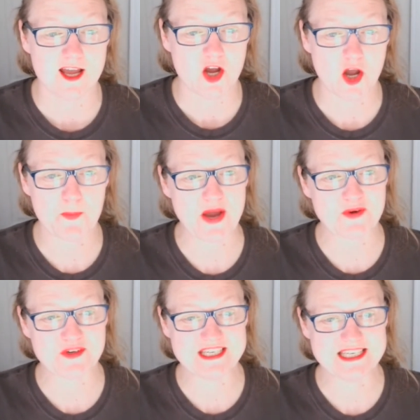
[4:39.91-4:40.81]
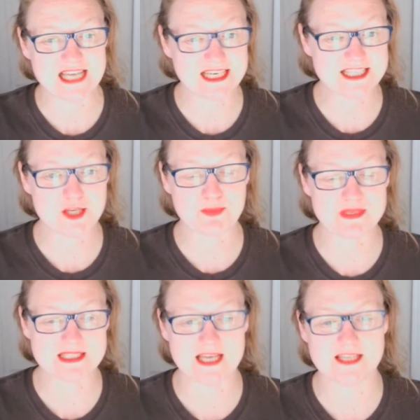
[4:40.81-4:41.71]
about
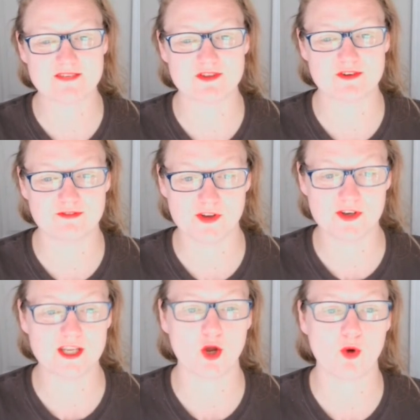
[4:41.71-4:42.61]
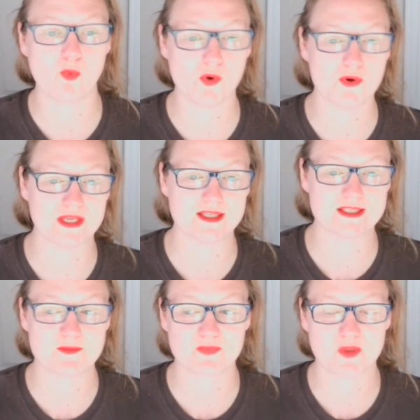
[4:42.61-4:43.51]
90% of the funding awarded
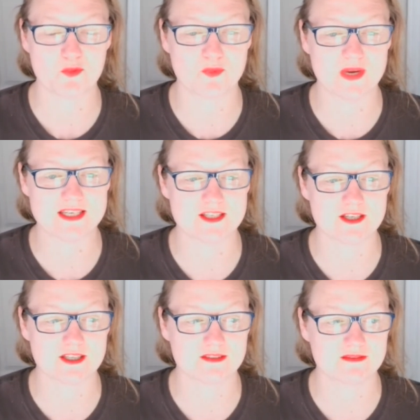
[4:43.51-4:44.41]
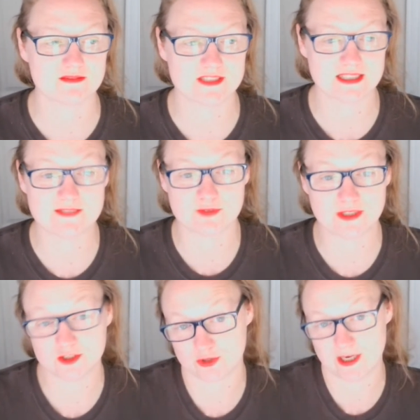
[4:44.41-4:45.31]
went to
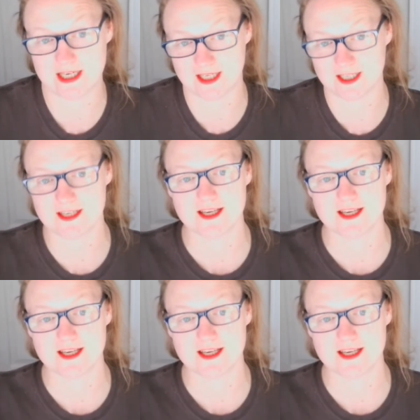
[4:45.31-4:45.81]
delivering training